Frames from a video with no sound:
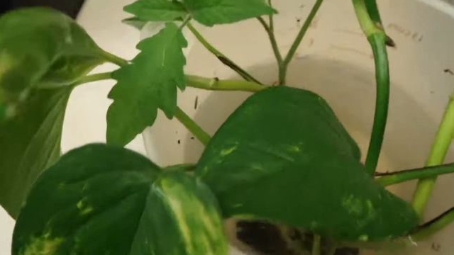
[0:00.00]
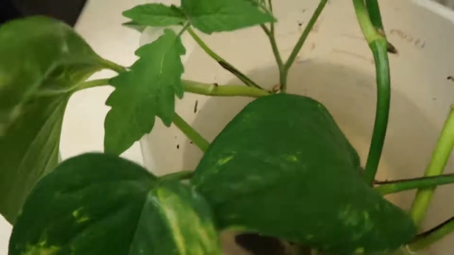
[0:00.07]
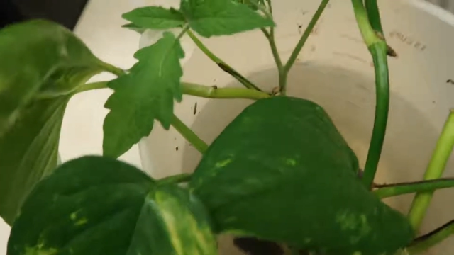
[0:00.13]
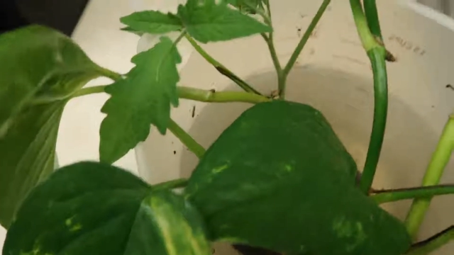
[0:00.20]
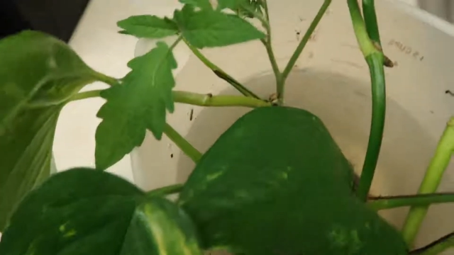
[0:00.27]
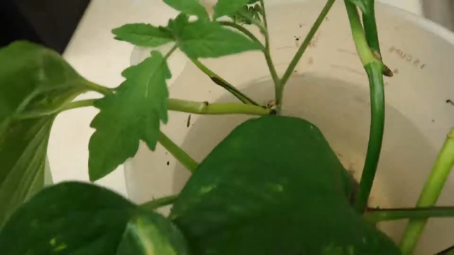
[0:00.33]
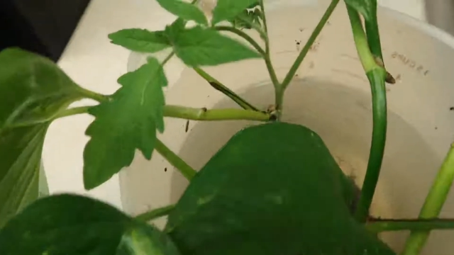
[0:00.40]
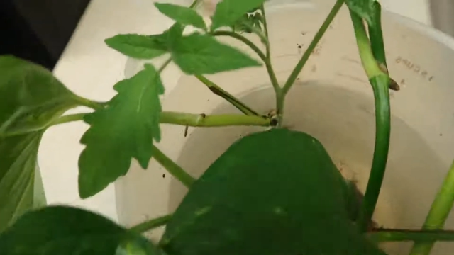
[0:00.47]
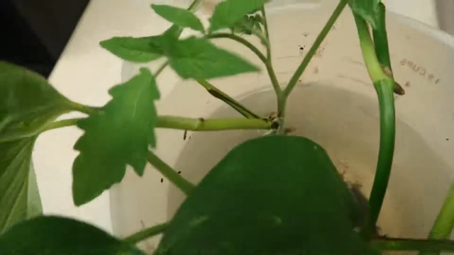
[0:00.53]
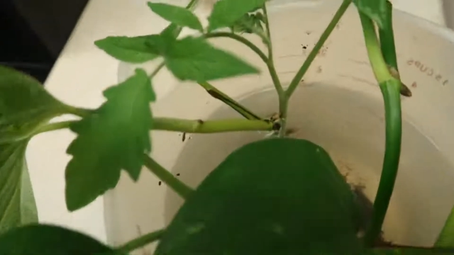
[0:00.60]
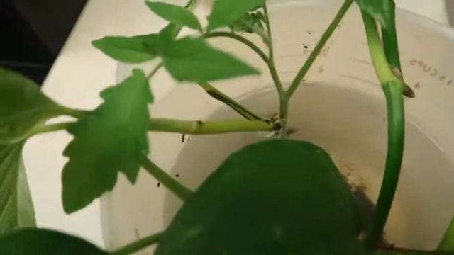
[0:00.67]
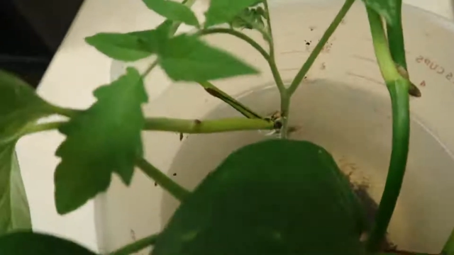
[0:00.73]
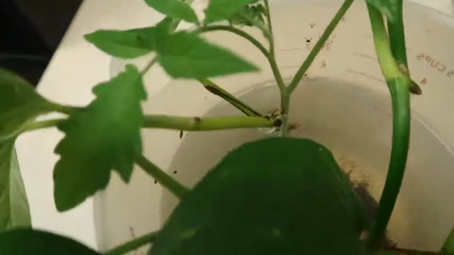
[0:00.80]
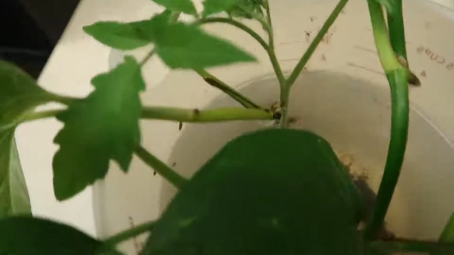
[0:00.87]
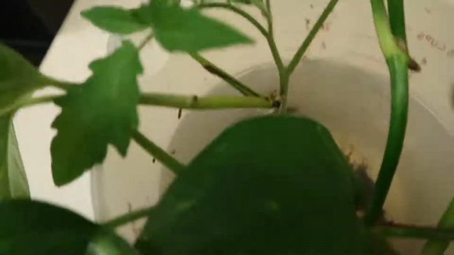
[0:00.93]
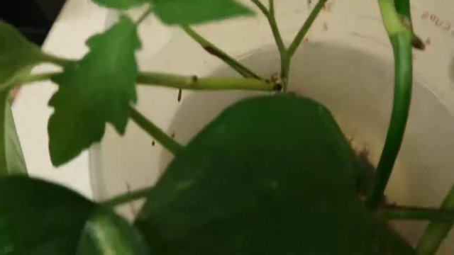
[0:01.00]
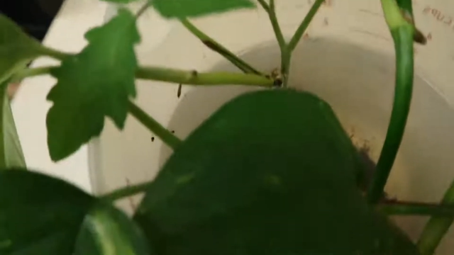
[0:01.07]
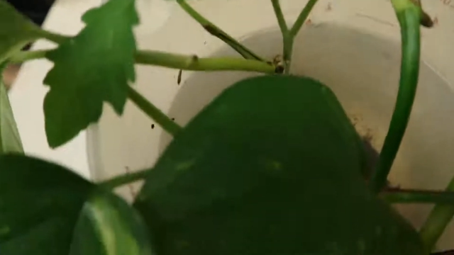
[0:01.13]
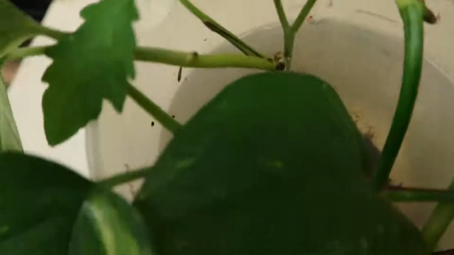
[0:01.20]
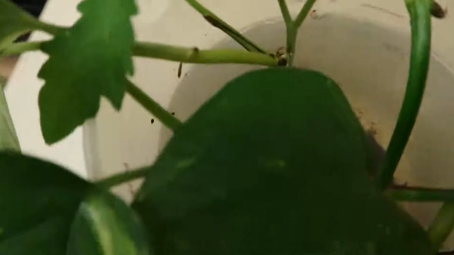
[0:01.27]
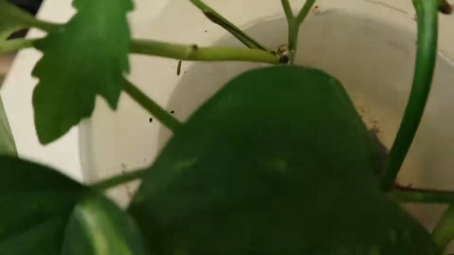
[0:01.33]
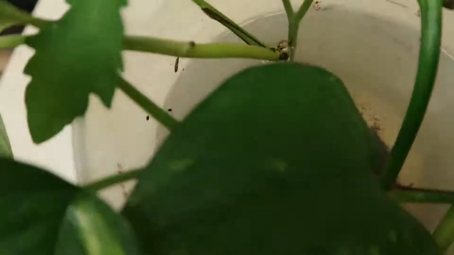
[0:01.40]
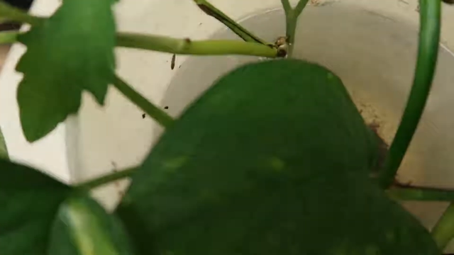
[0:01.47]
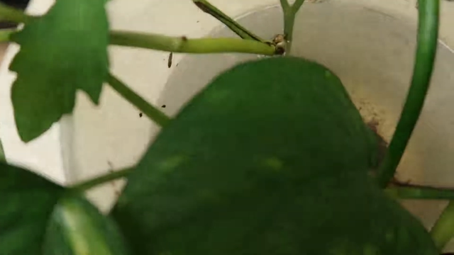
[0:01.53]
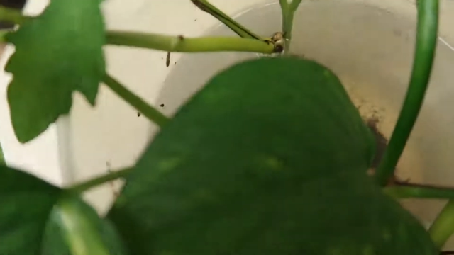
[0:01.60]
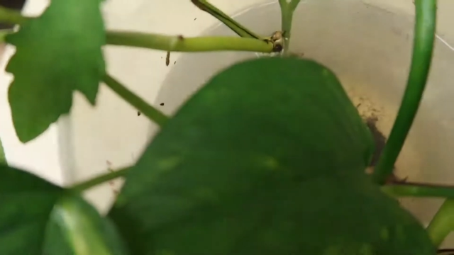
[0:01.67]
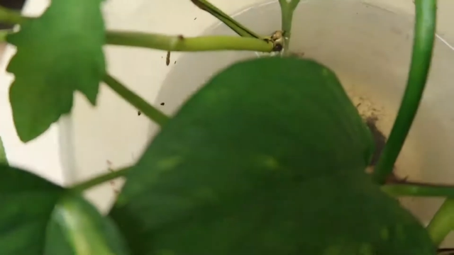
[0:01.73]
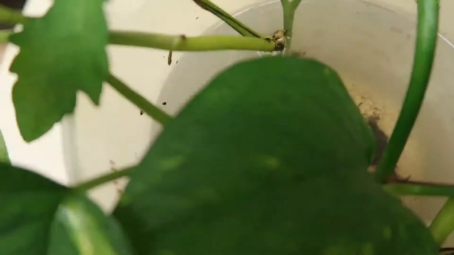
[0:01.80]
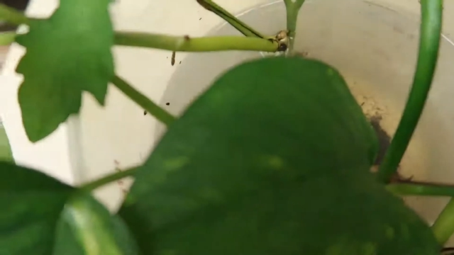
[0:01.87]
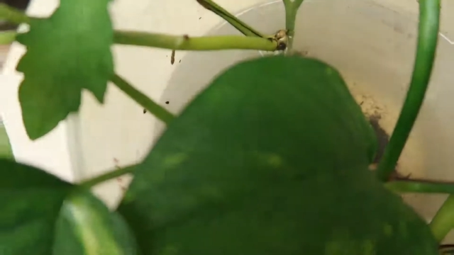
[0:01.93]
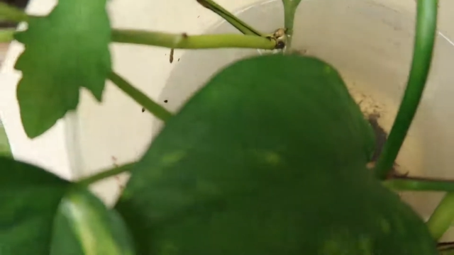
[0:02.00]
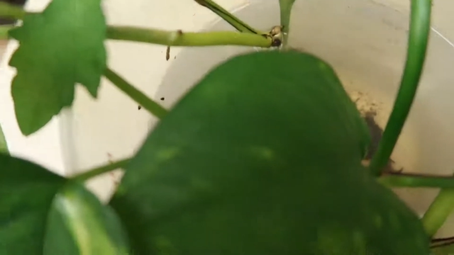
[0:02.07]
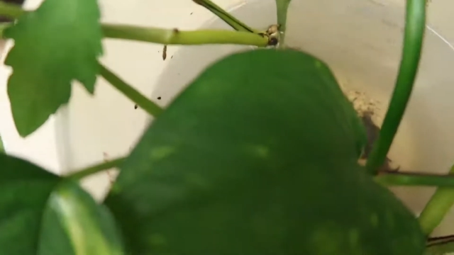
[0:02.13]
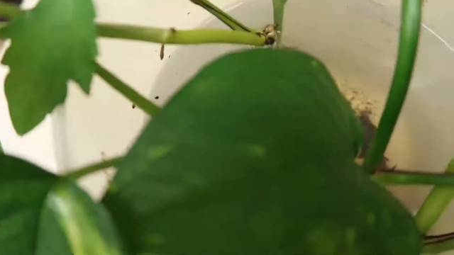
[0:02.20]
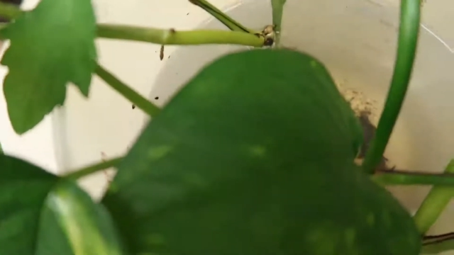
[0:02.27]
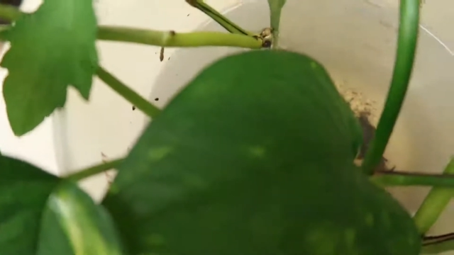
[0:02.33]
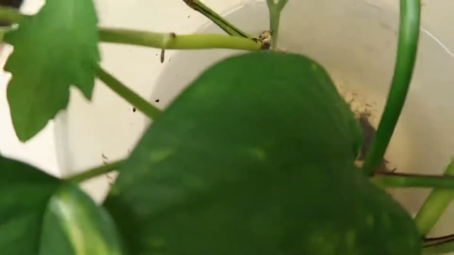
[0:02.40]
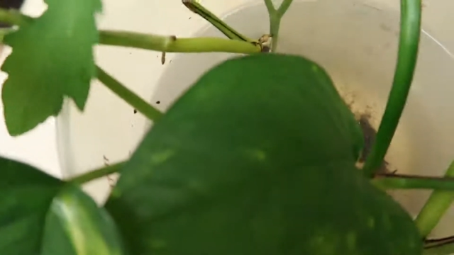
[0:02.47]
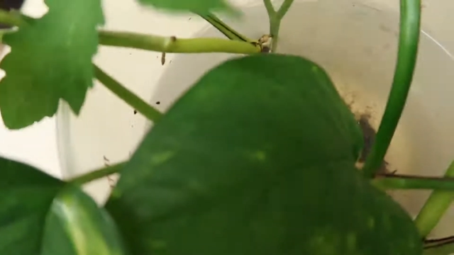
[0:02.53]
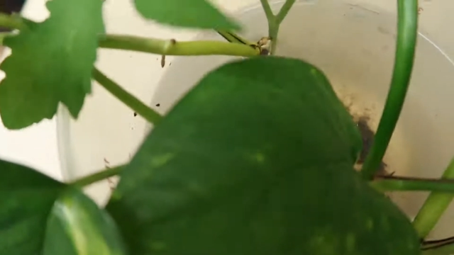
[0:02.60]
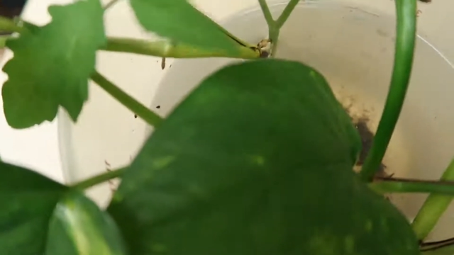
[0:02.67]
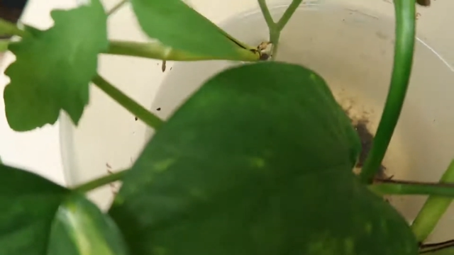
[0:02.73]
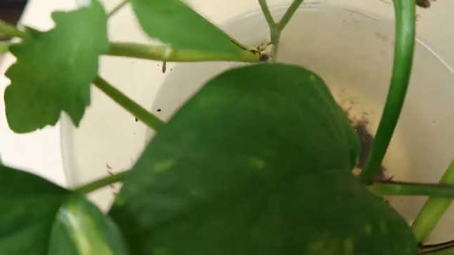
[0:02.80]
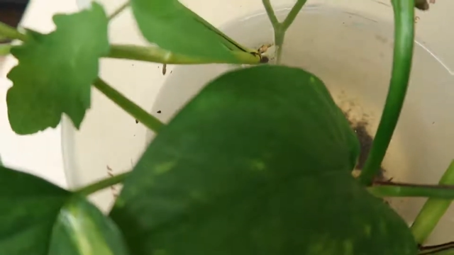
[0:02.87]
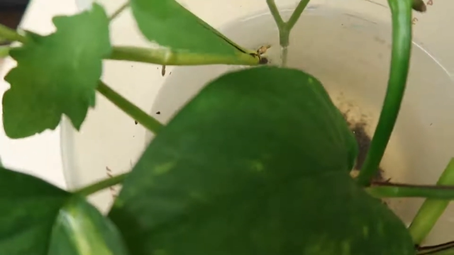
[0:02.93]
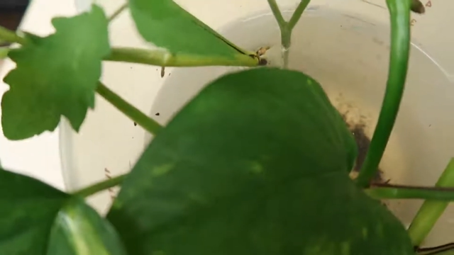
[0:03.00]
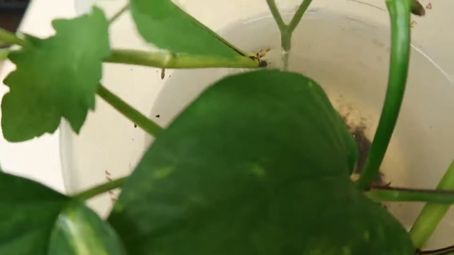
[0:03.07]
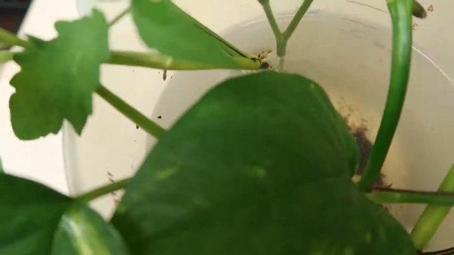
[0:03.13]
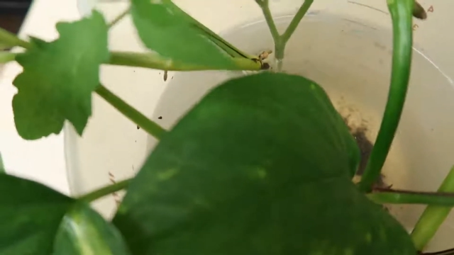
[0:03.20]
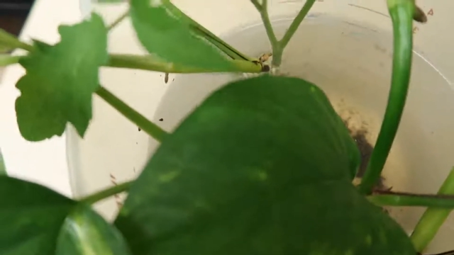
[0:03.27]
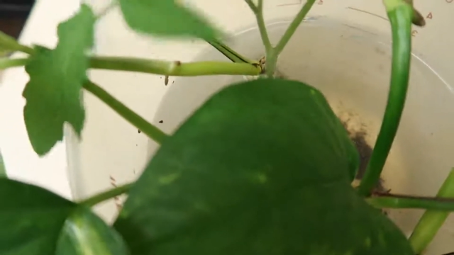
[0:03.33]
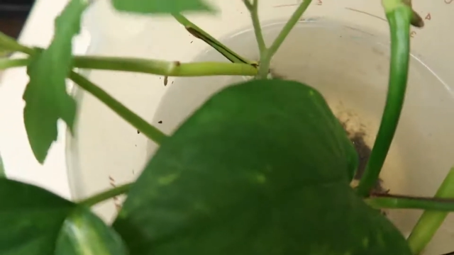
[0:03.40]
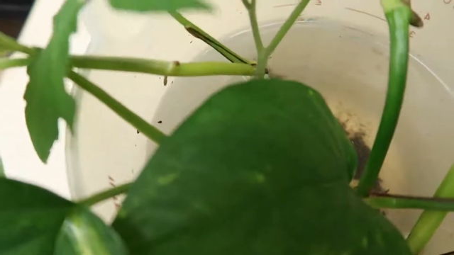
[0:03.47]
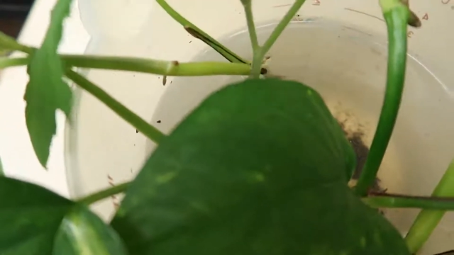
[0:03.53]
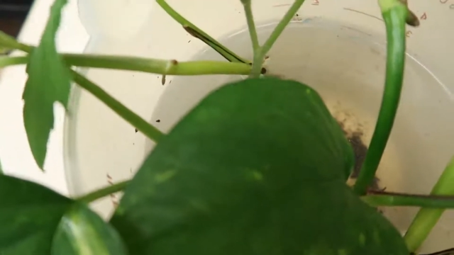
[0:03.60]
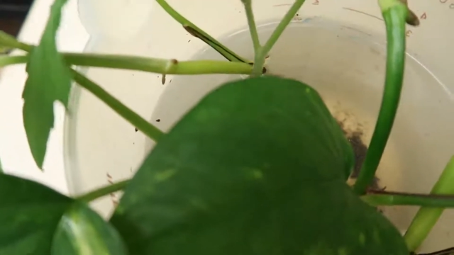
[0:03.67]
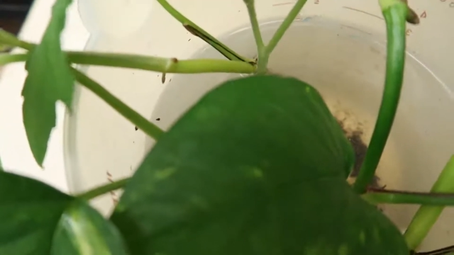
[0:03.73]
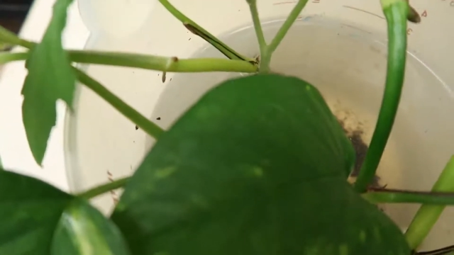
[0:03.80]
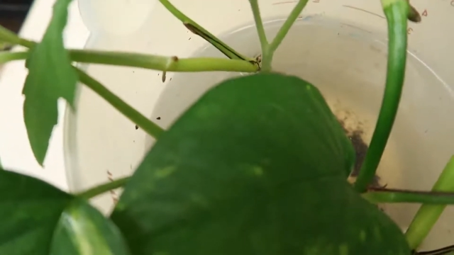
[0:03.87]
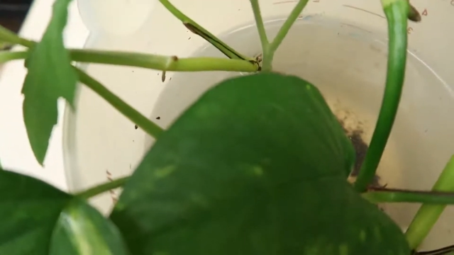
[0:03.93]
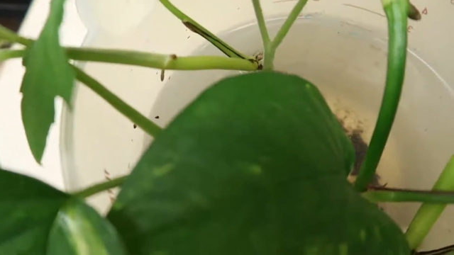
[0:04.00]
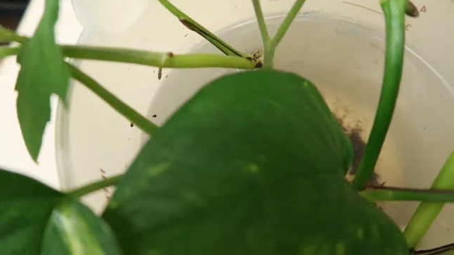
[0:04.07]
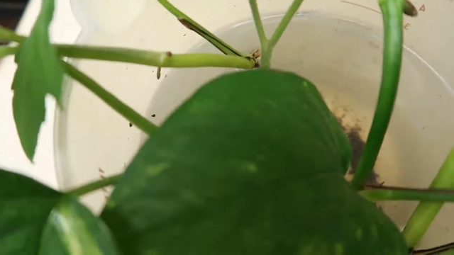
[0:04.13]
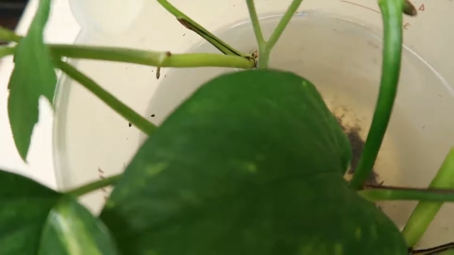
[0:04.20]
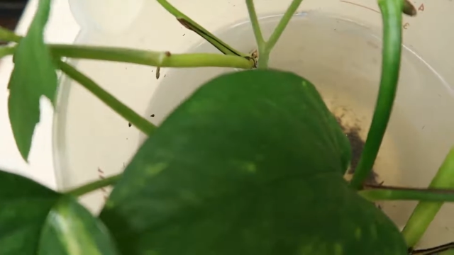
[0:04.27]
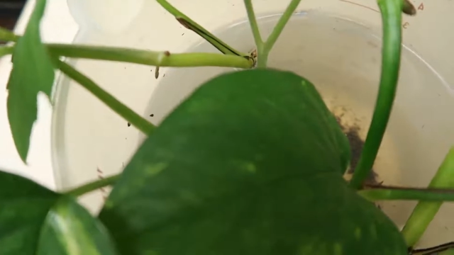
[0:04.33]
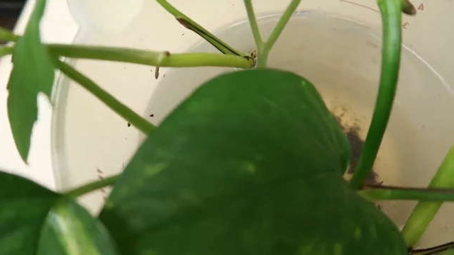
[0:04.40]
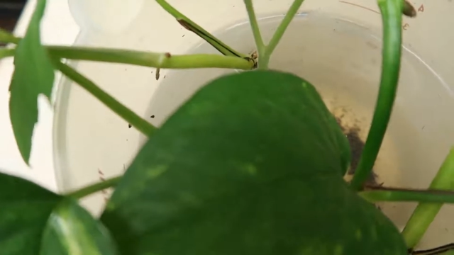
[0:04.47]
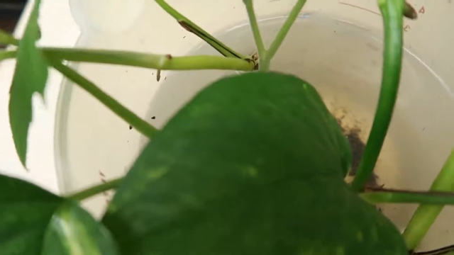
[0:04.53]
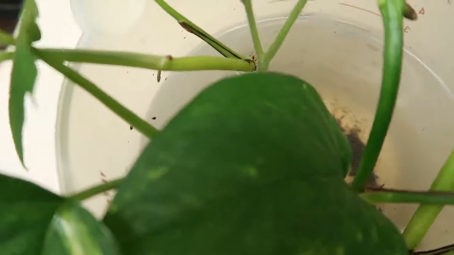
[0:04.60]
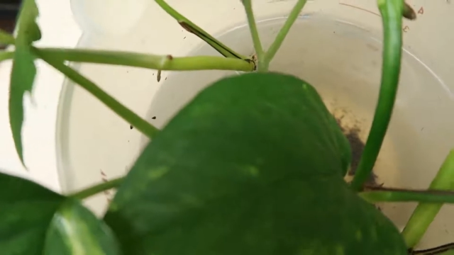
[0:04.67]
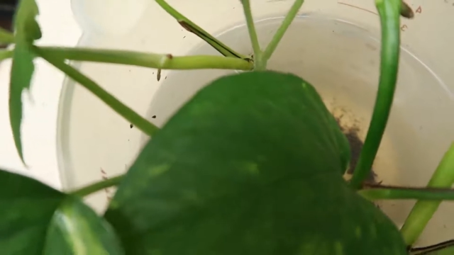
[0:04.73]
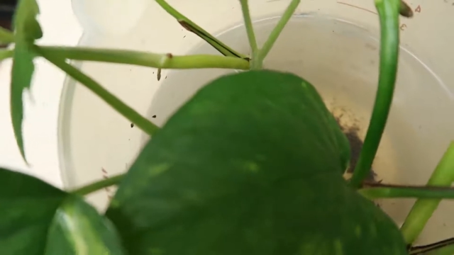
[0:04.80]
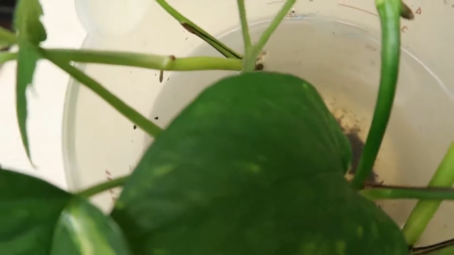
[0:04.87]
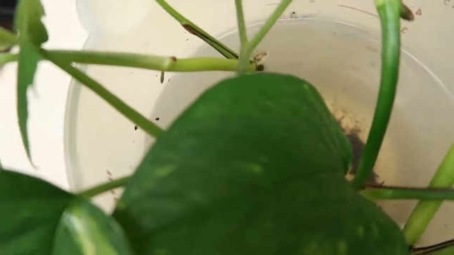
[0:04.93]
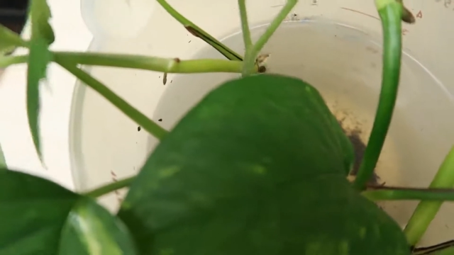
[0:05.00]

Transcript: No face is visible, so there are no lips to read.